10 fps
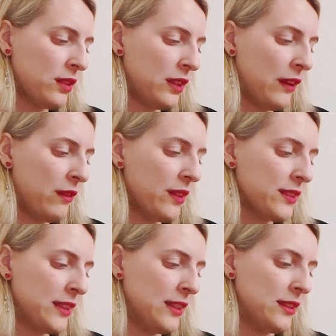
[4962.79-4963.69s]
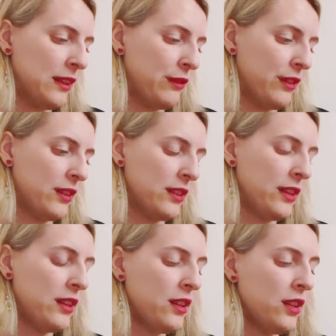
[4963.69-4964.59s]
Everyone says
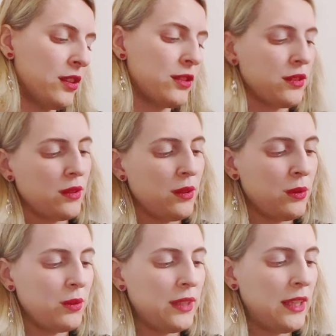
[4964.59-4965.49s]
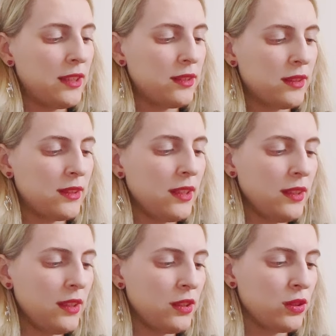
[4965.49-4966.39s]
differently. So,
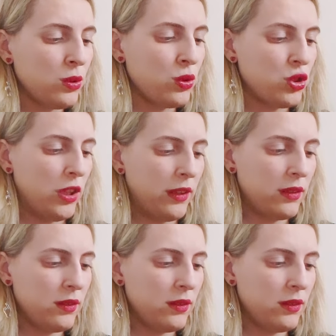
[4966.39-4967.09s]
yesterday is jučer.